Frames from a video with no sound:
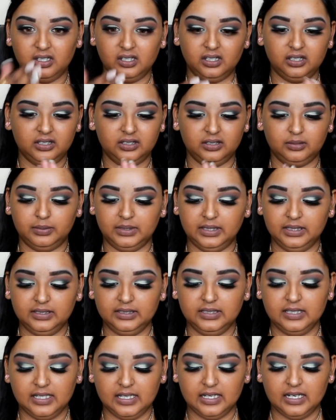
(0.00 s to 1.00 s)
a little bit
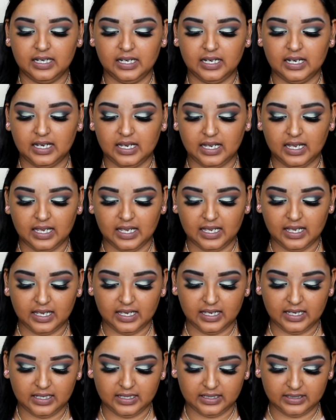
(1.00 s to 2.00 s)

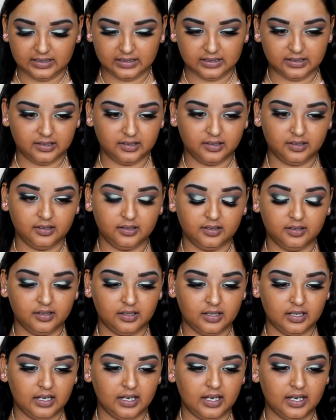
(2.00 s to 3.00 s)
and
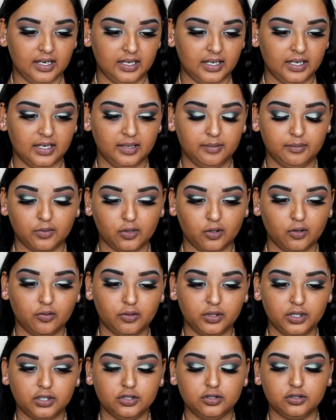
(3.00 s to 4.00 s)
I am
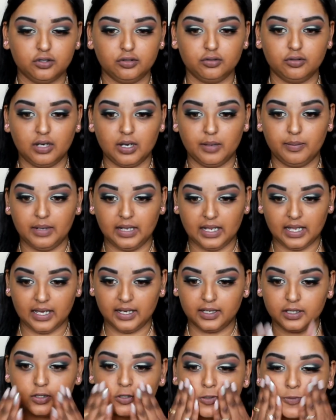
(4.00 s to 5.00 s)
going to
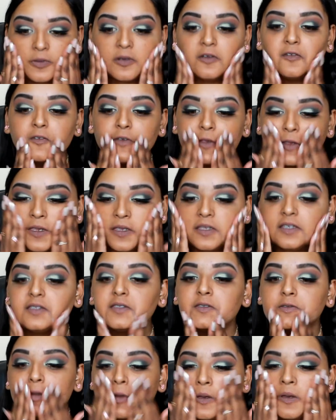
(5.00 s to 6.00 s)
apply to my
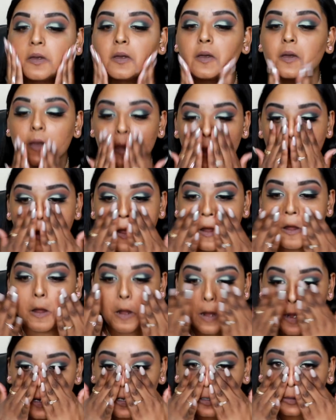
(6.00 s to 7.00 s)
face
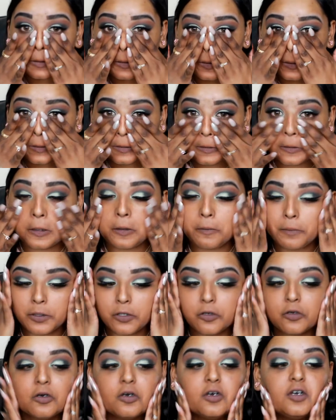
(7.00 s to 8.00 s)
now
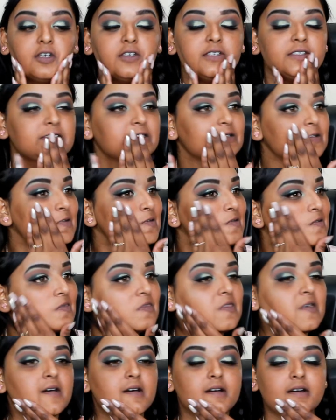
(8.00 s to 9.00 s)
because
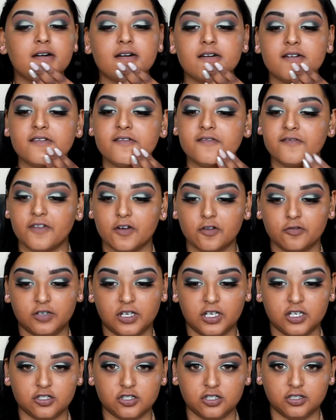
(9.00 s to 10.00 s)
the
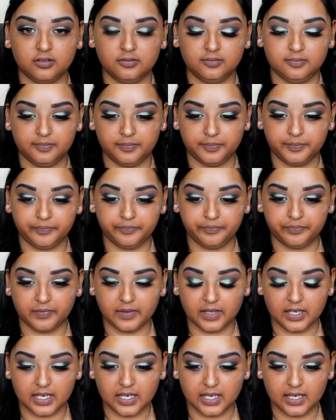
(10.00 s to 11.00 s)
foundation
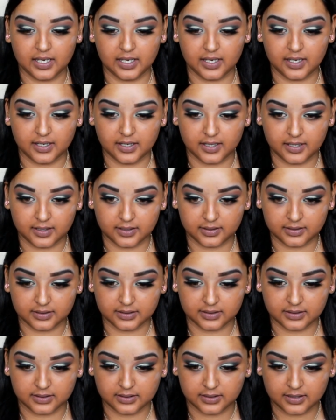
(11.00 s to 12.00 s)

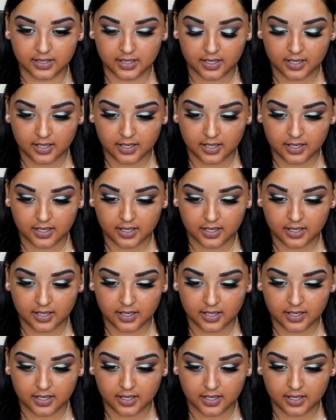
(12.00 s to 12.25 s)
is